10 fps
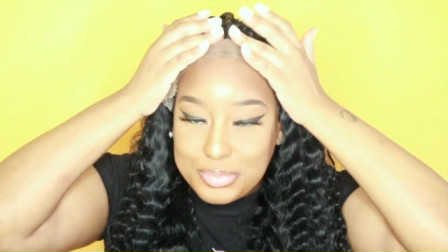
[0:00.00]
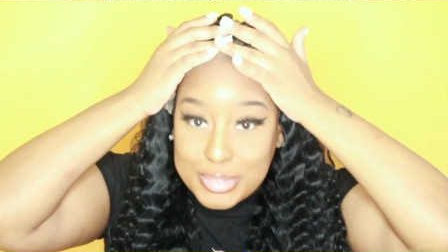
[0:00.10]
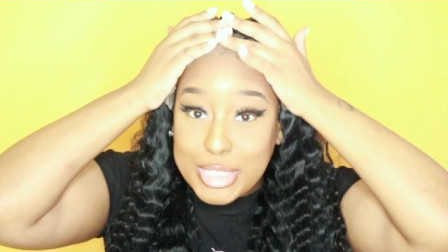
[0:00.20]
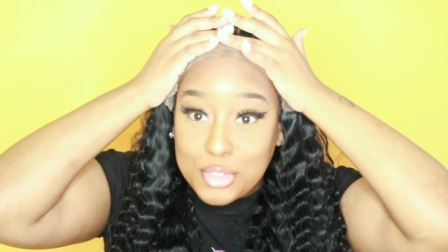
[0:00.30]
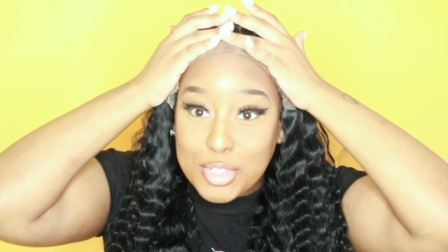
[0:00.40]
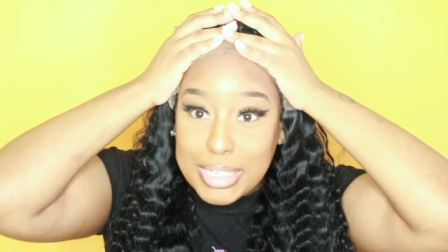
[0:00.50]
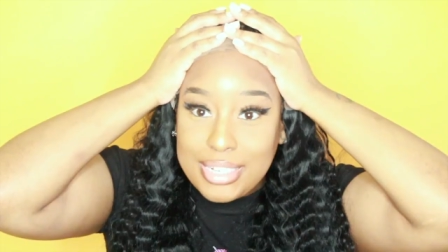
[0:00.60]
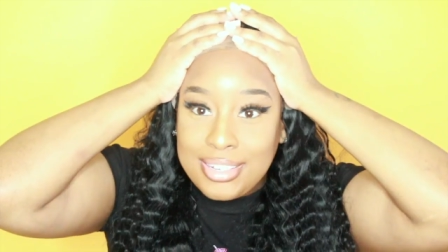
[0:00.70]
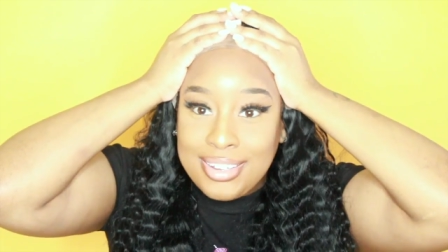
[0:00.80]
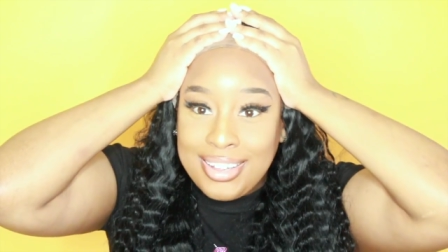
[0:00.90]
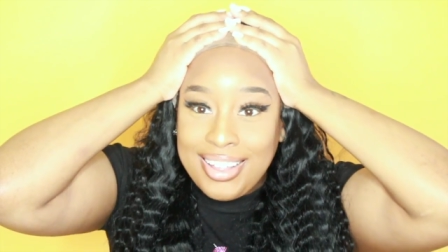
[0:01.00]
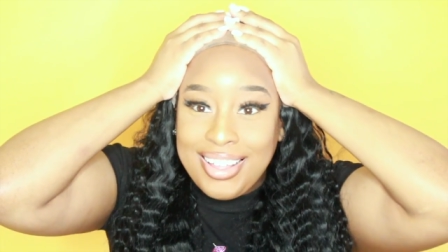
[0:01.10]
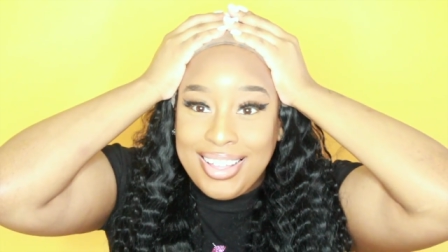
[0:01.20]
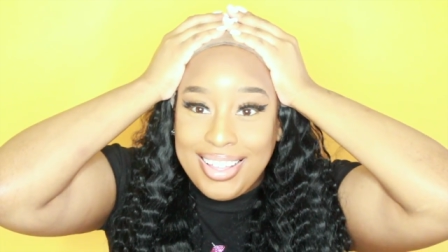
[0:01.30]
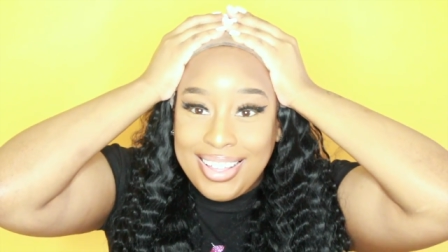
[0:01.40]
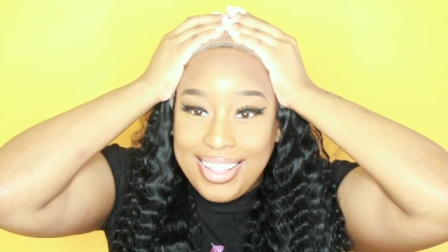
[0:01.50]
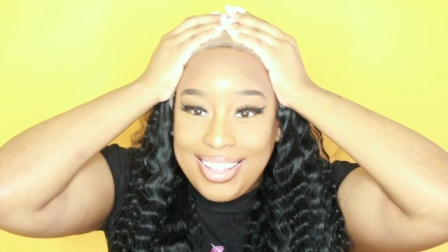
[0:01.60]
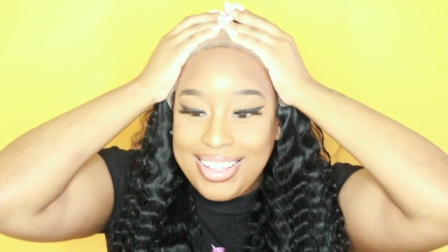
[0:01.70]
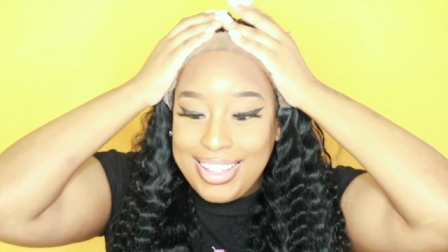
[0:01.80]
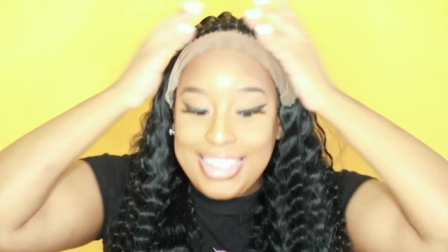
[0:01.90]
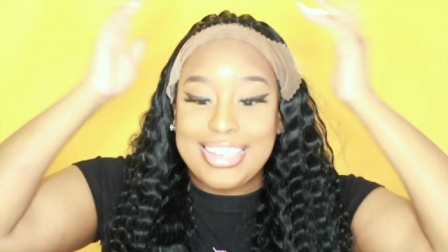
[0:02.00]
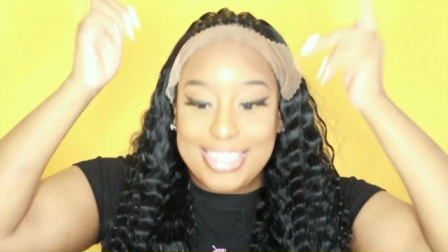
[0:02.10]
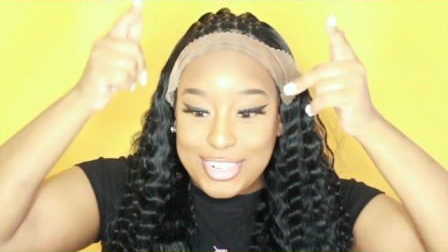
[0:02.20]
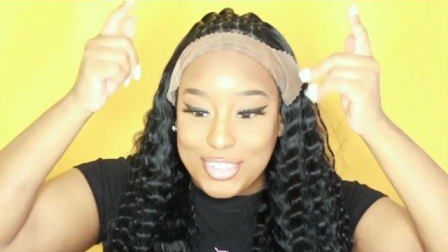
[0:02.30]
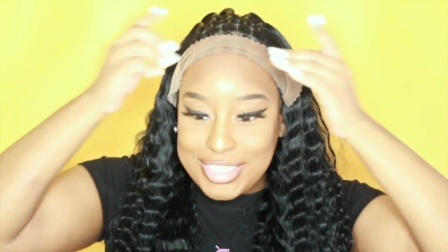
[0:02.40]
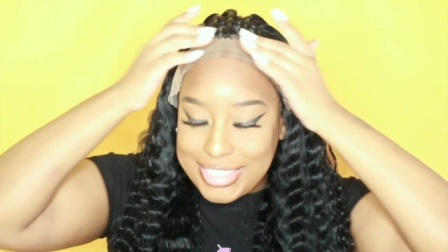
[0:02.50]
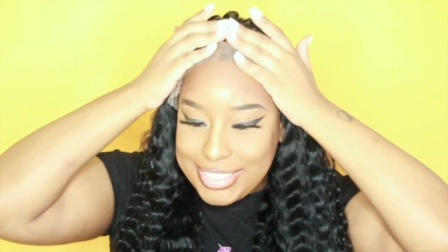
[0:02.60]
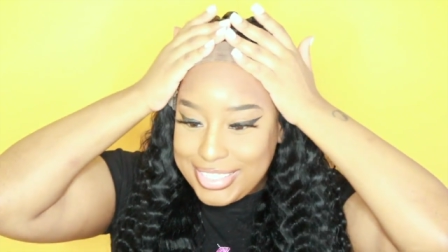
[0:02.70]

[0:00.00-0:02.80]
Literally, literally.